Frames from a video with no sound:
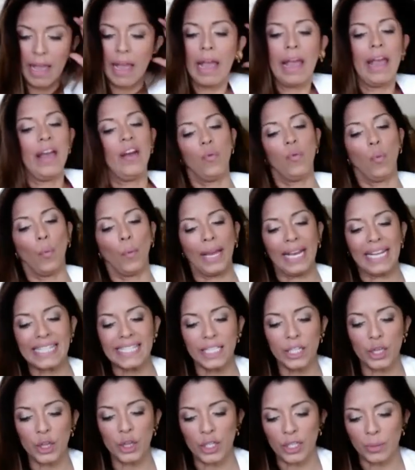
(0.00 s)
If we
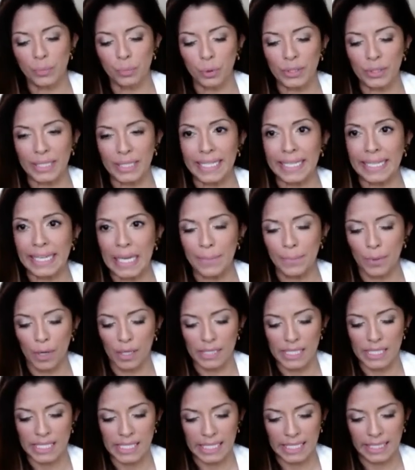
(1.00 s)
deliberately keep
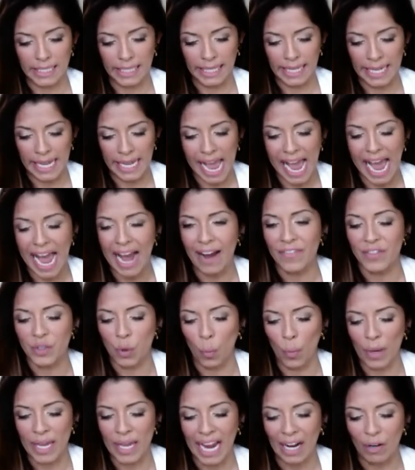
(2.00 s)
on sinning after
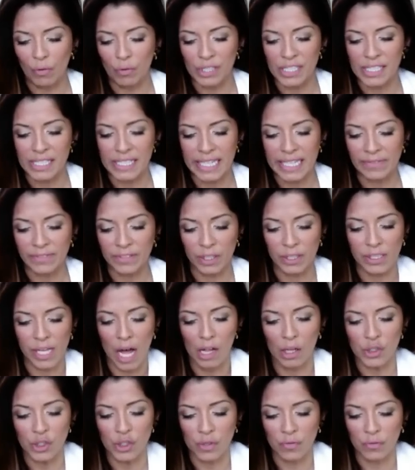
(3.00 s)
we have received the
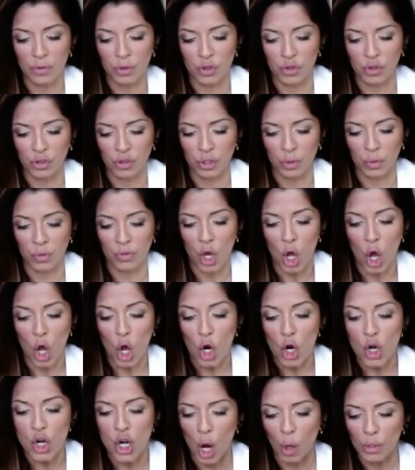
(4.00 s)
knowledge of the truth,
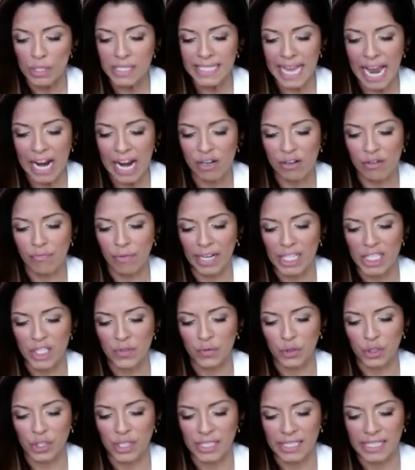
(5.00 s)
no sacrifice
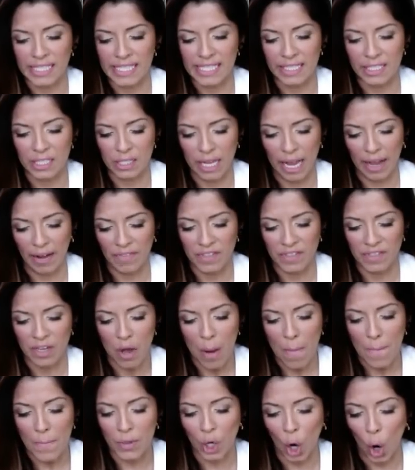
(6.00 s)
for sins is left,
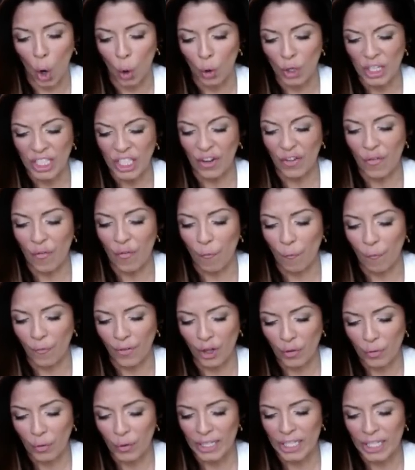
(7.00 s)
but only a
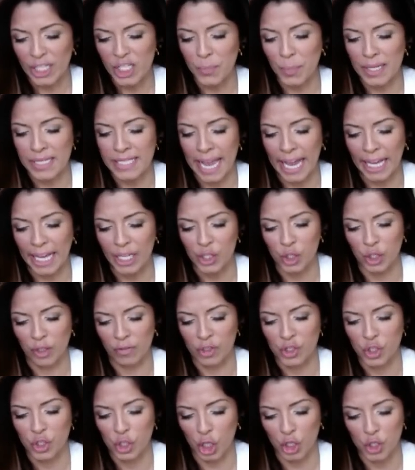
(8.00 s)
fearful expectation
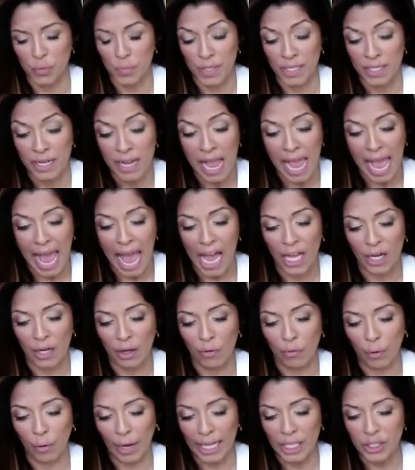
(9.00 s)
of judgment and
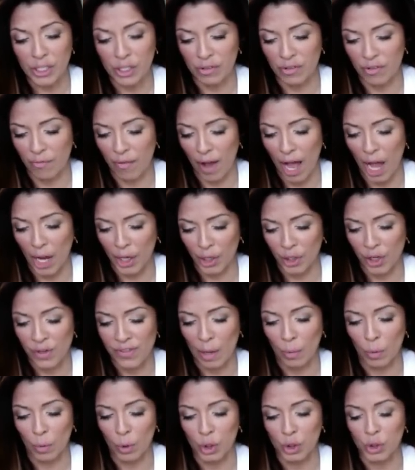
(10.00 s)
a raging fire
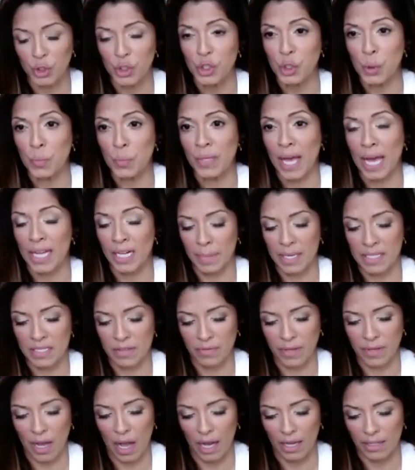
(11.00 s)
that will consume the enemies
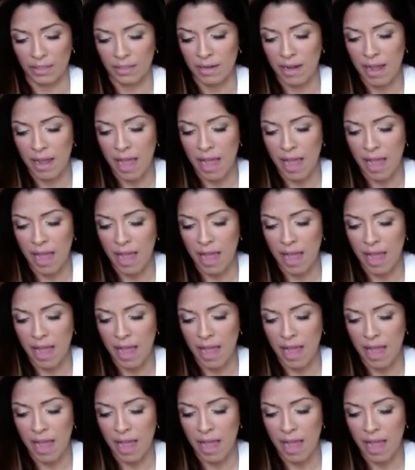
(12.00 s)
of God.